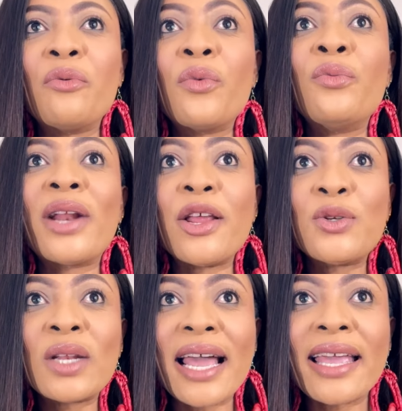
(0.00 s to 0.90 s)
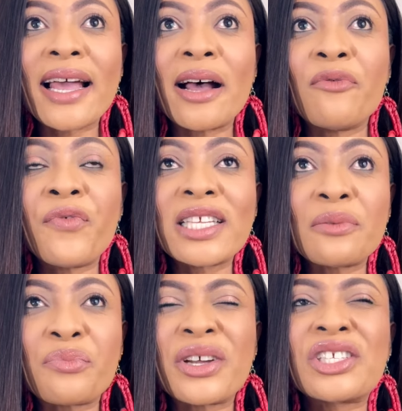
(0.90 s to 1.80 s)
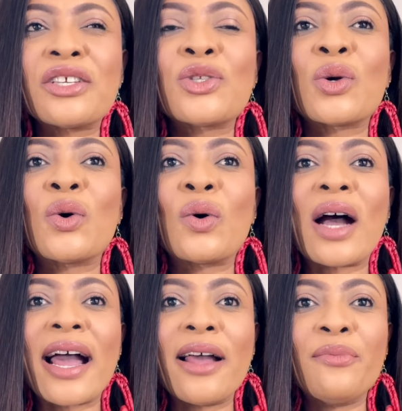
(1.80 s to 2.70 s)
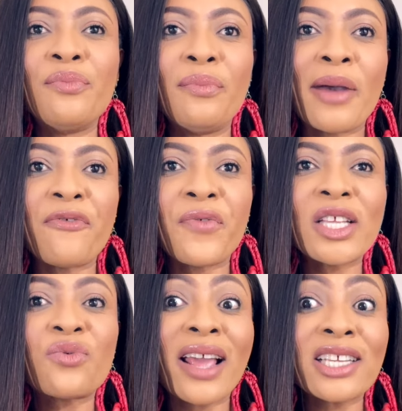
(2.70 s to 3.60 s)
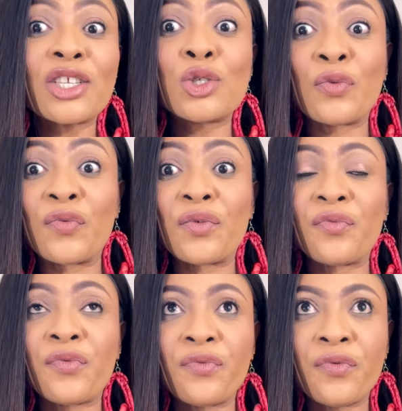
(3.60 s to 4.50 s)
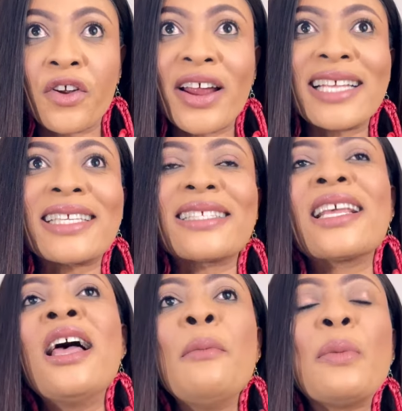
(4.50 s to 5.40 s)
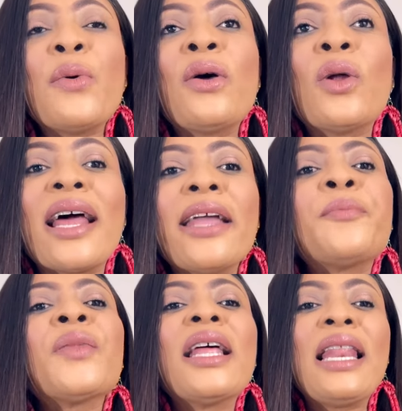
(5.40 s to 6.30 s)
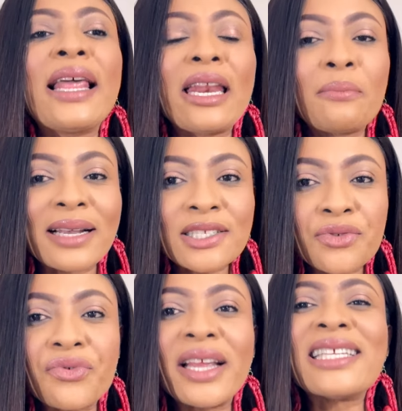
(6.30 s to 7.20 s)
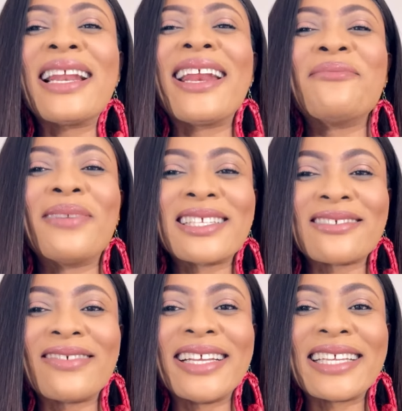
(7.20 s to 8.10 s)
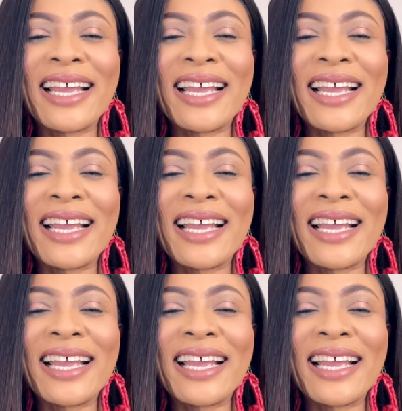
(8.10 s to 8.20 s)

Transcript: when I do like first impressions or my first reaction to fragrances, people go like, let it macerate.